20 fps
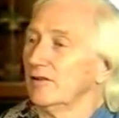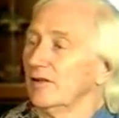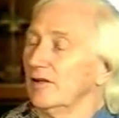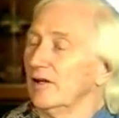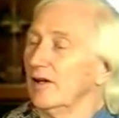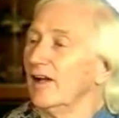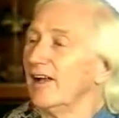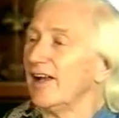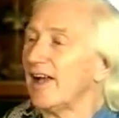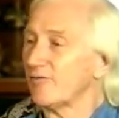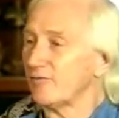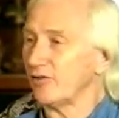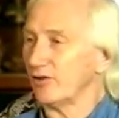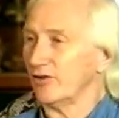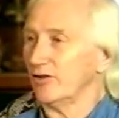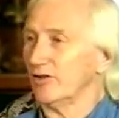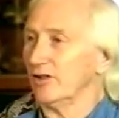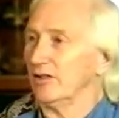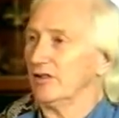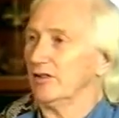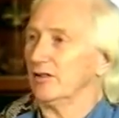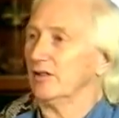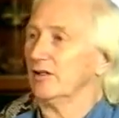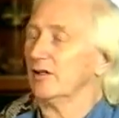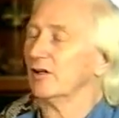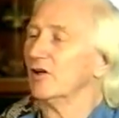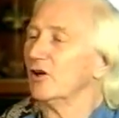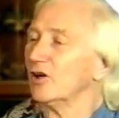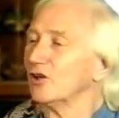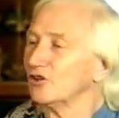An effort, a
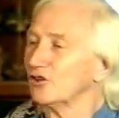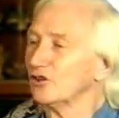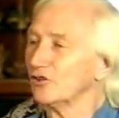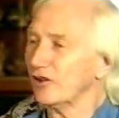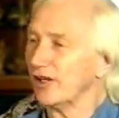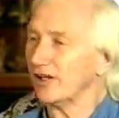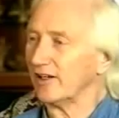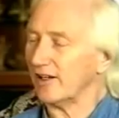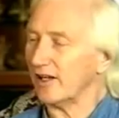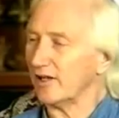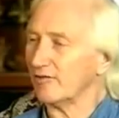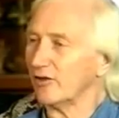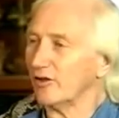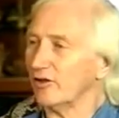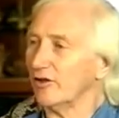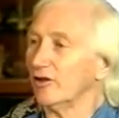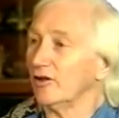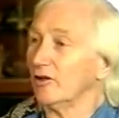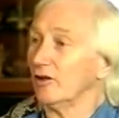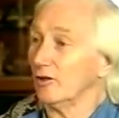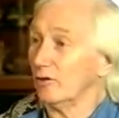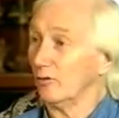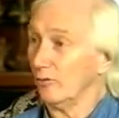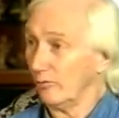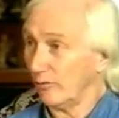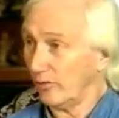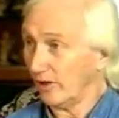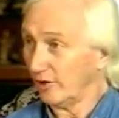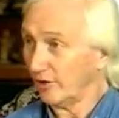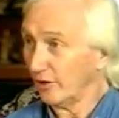concentrated effort,
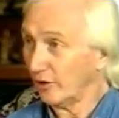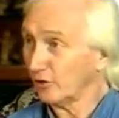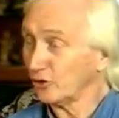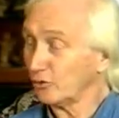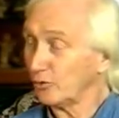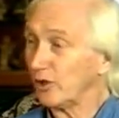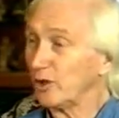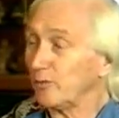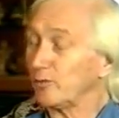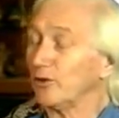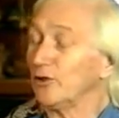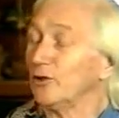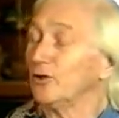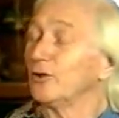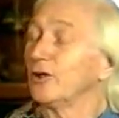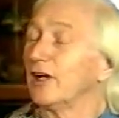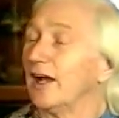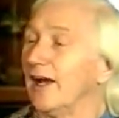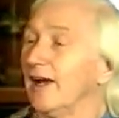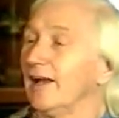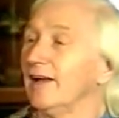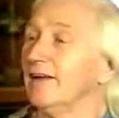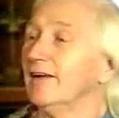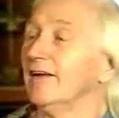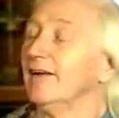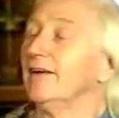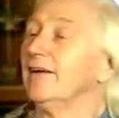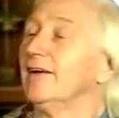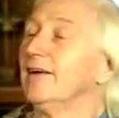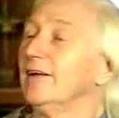by those people who can,
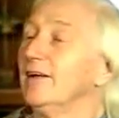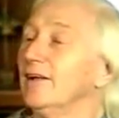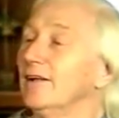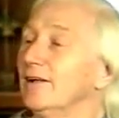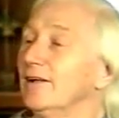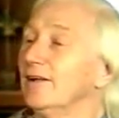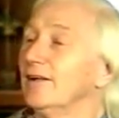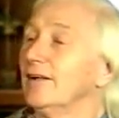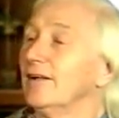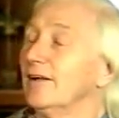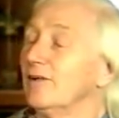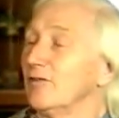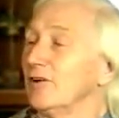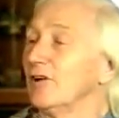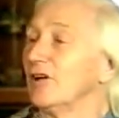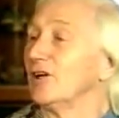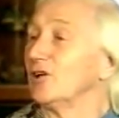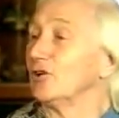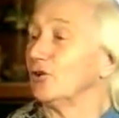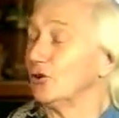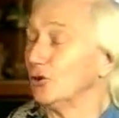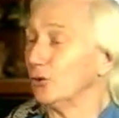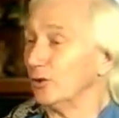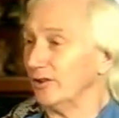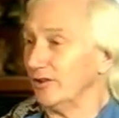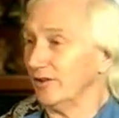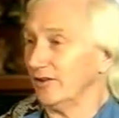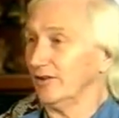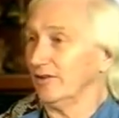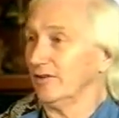if you like, do it.
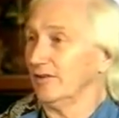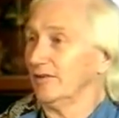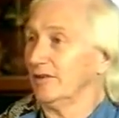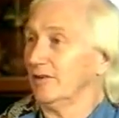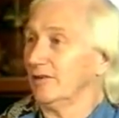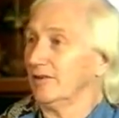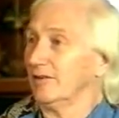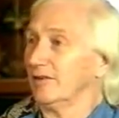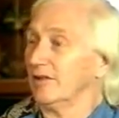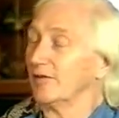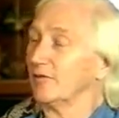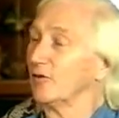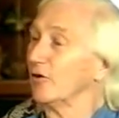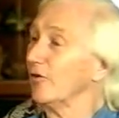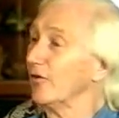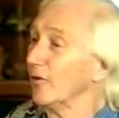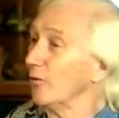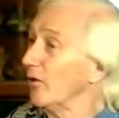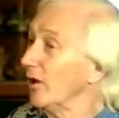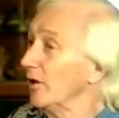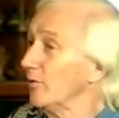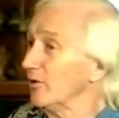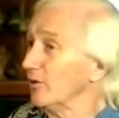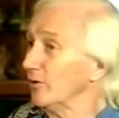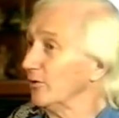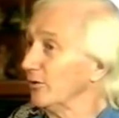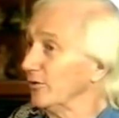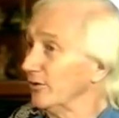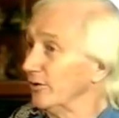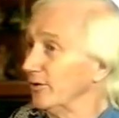Yeah. They've got the
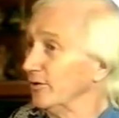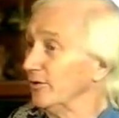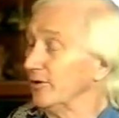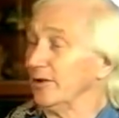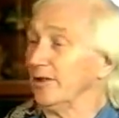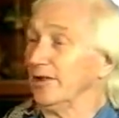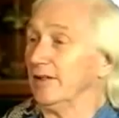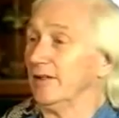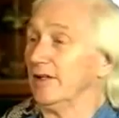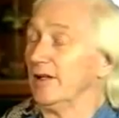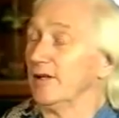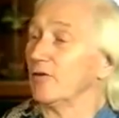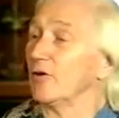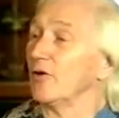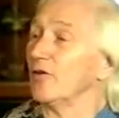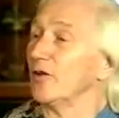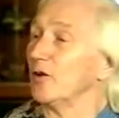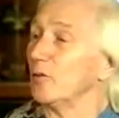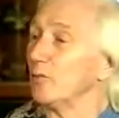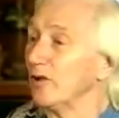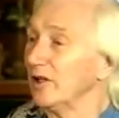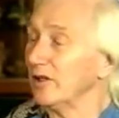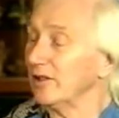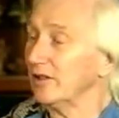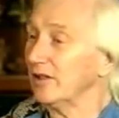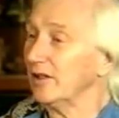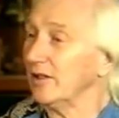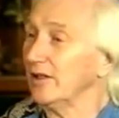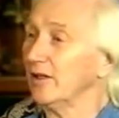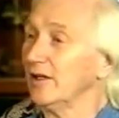wherewithal to do it, they've got the
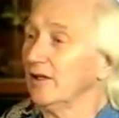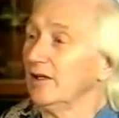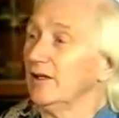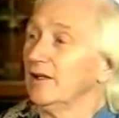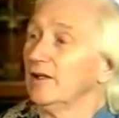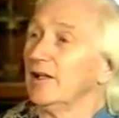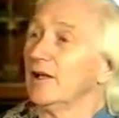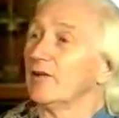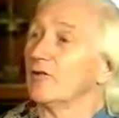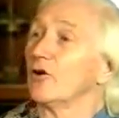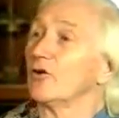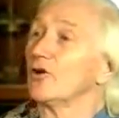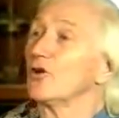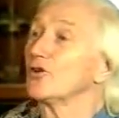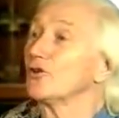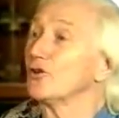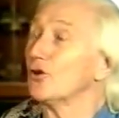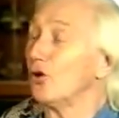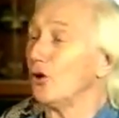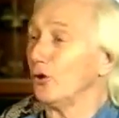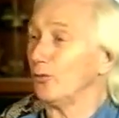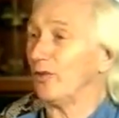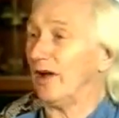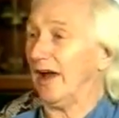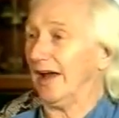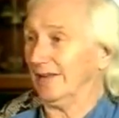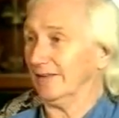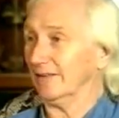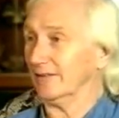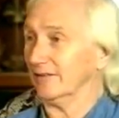ability, they've got the thought
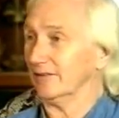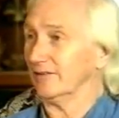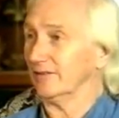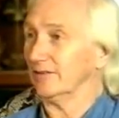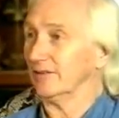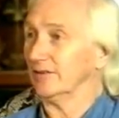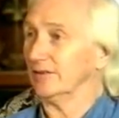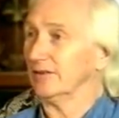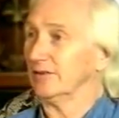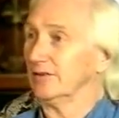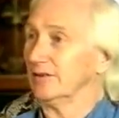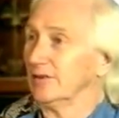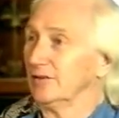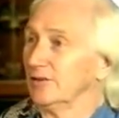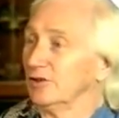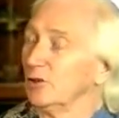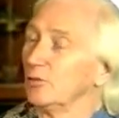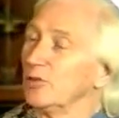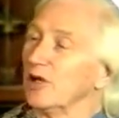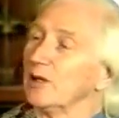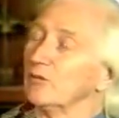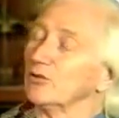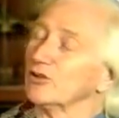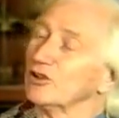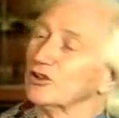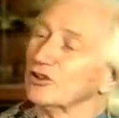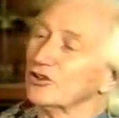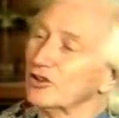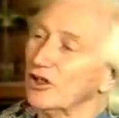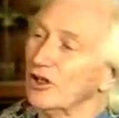patterns to be able to
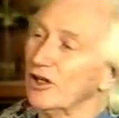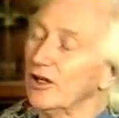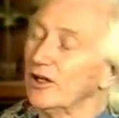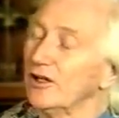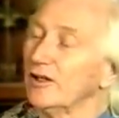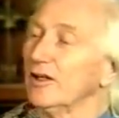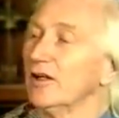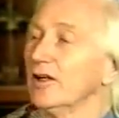decide